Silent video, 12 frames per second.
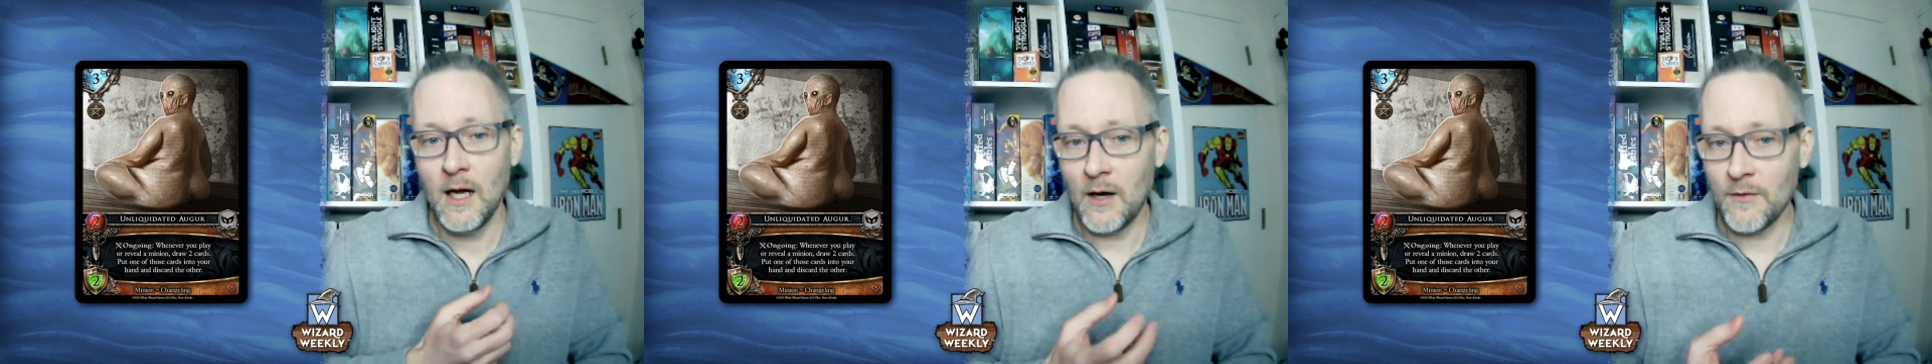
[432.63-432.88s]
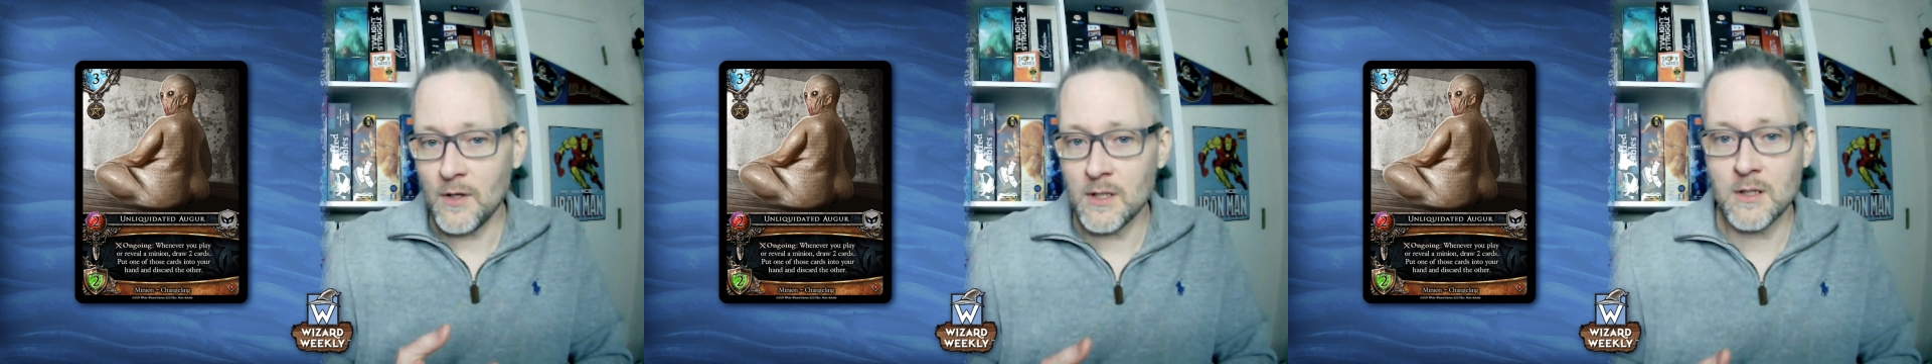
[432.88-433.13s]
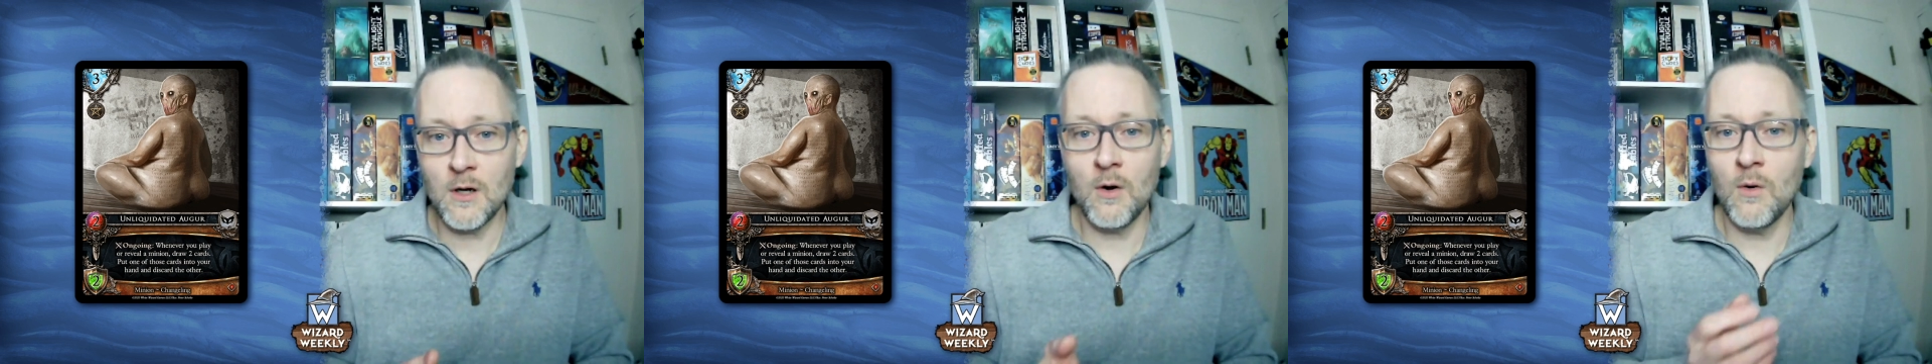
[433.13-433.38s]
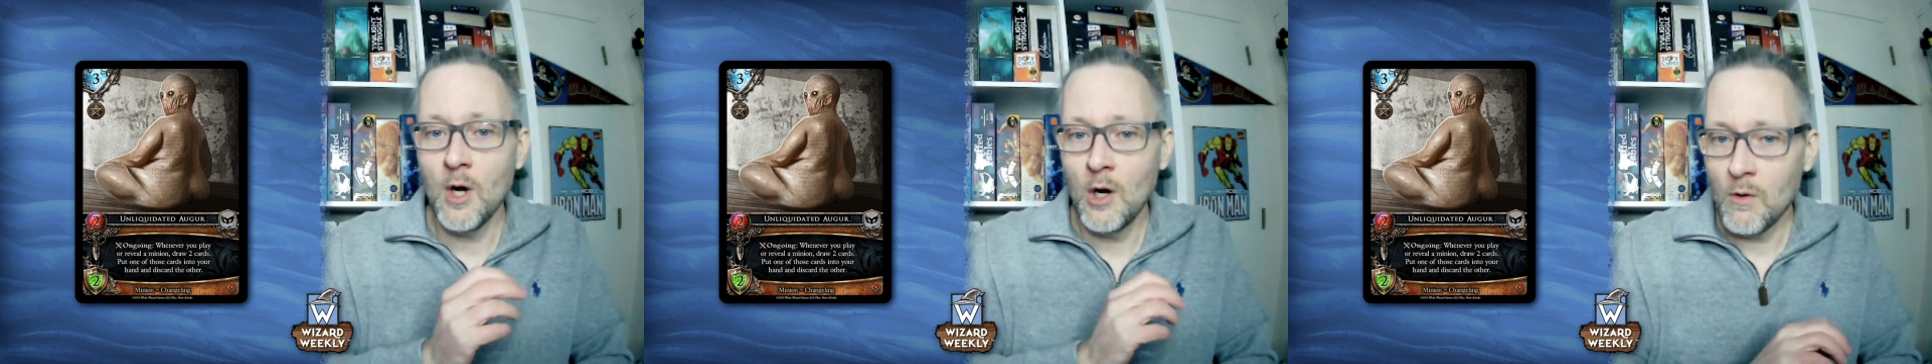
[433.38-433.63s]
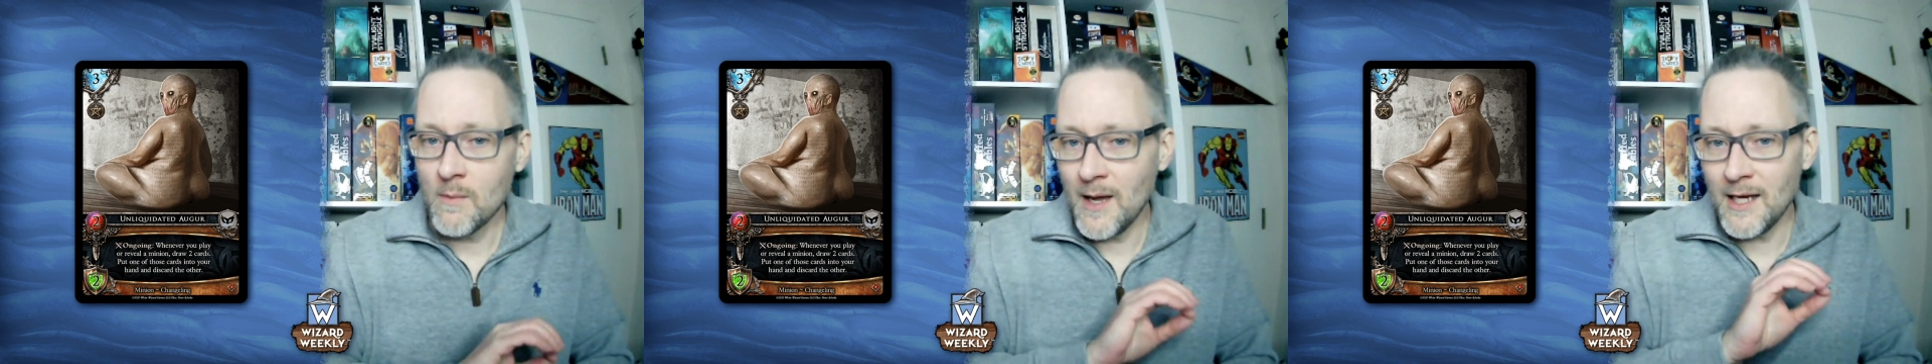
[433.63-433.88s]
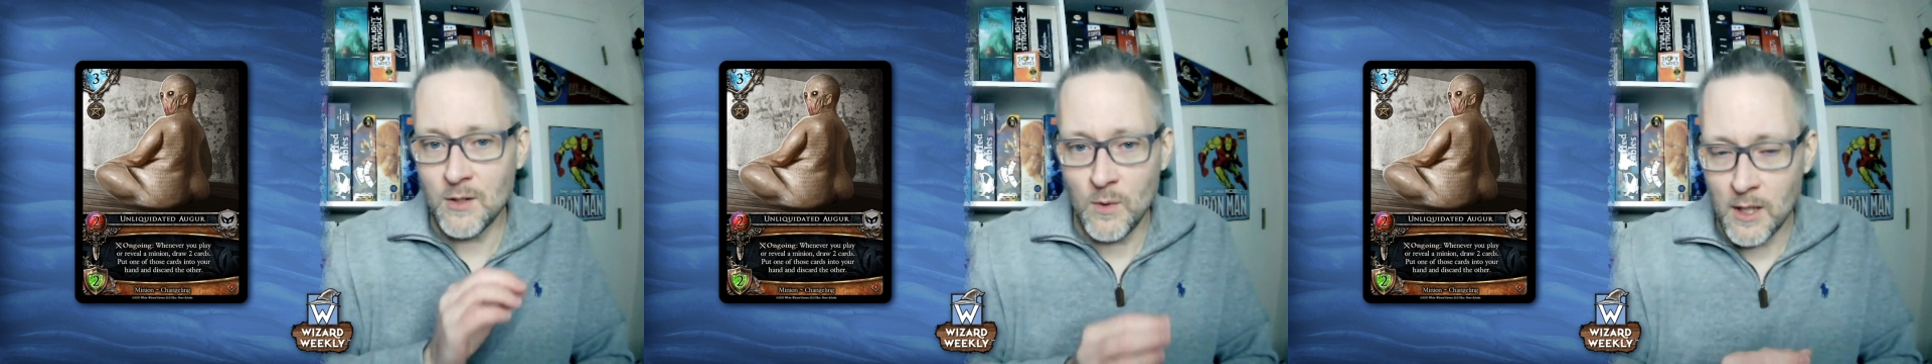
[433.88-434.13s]
how things go. We may
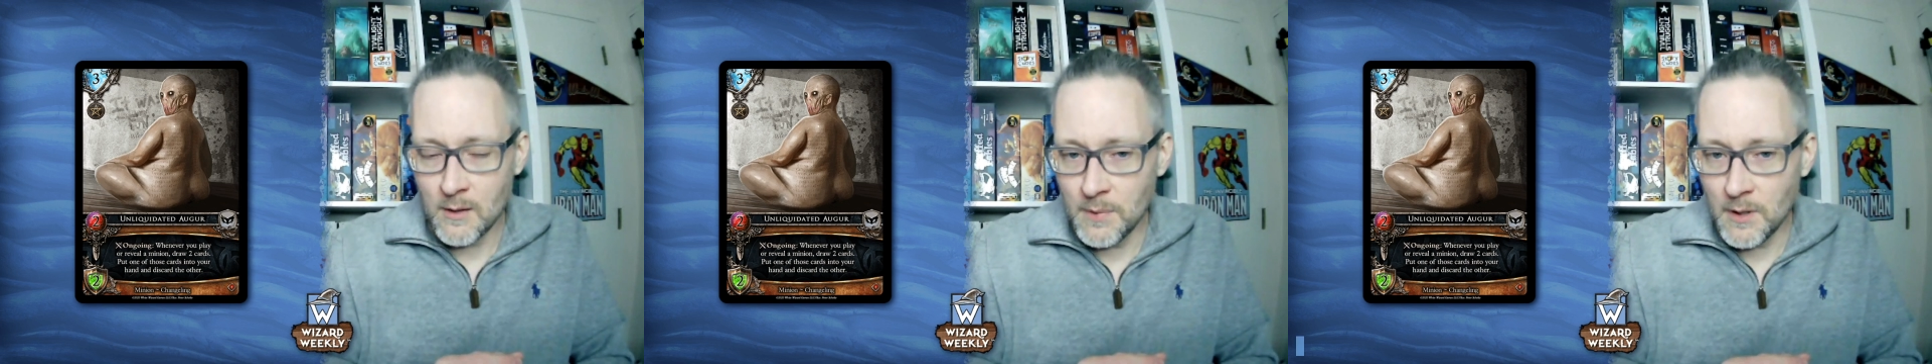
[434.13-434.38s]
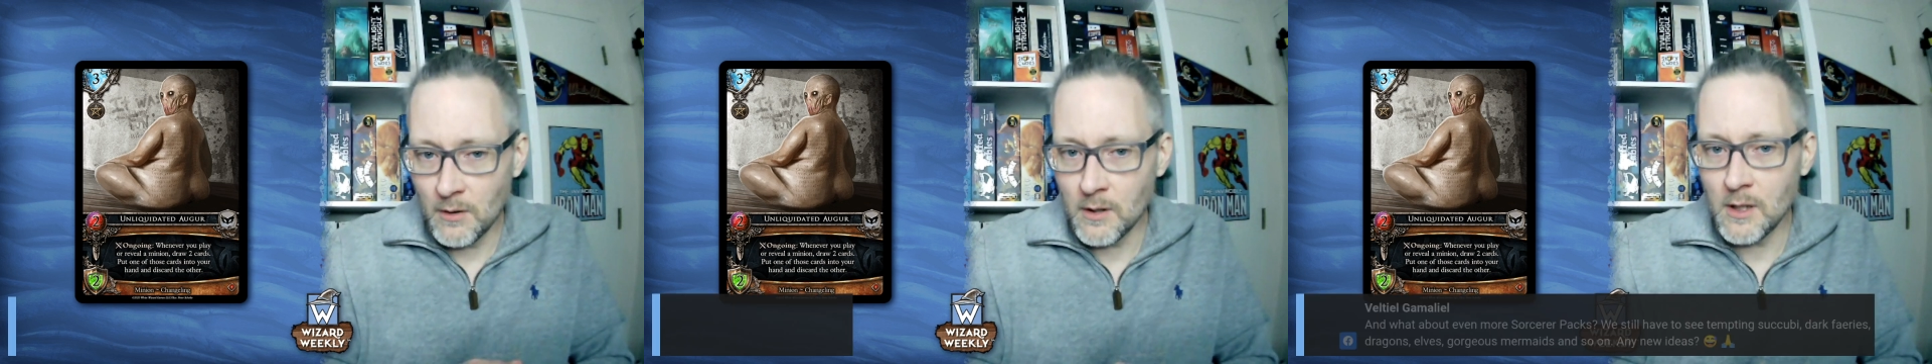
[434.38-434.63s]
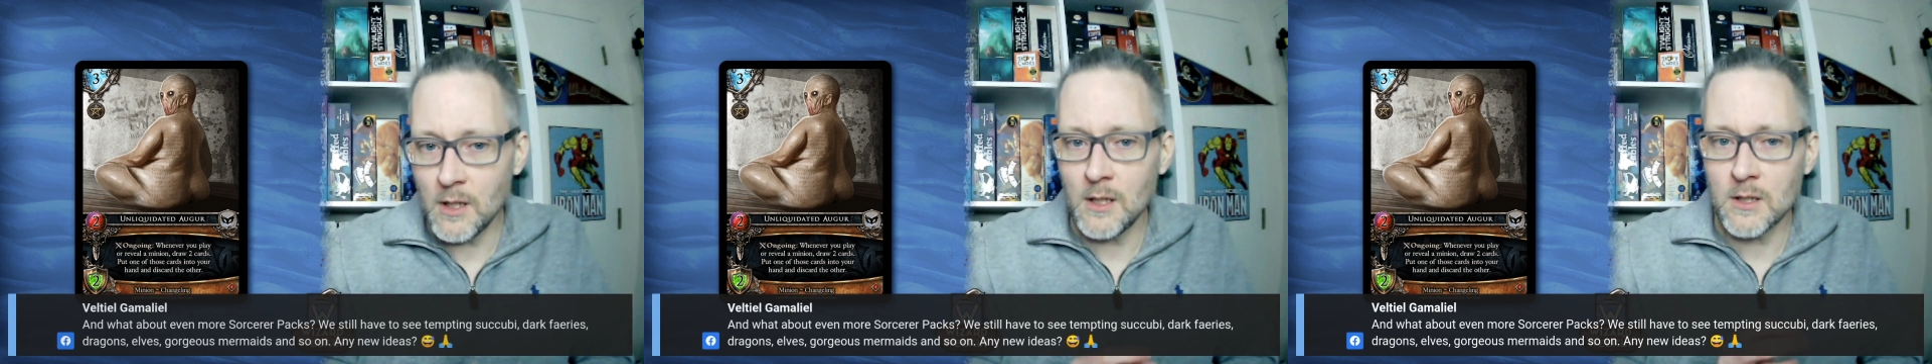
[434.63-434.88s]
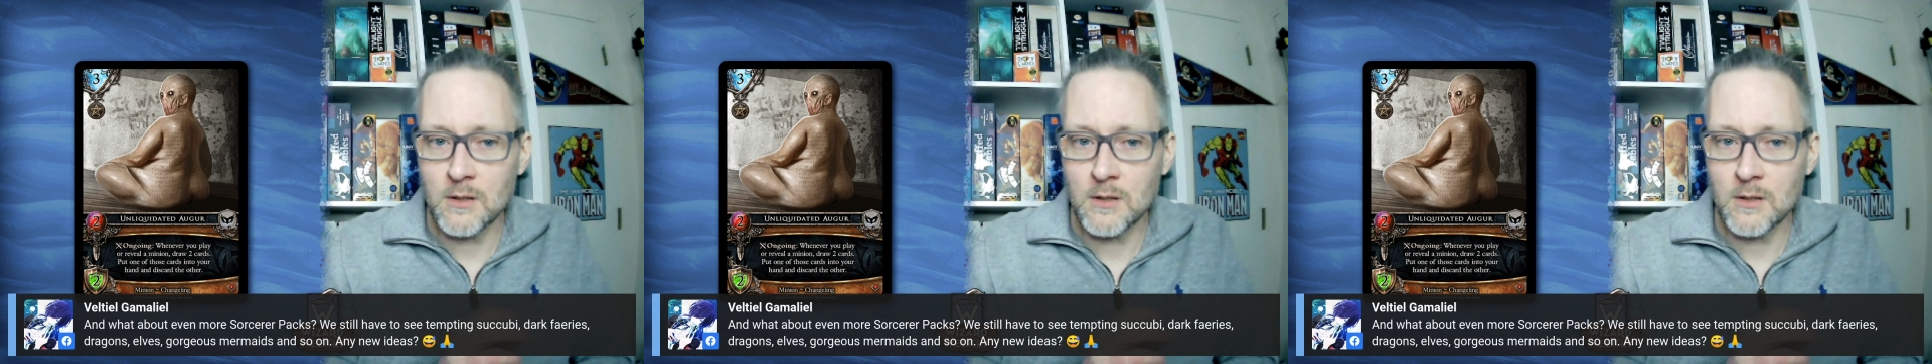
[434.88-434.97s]
tweak abilities.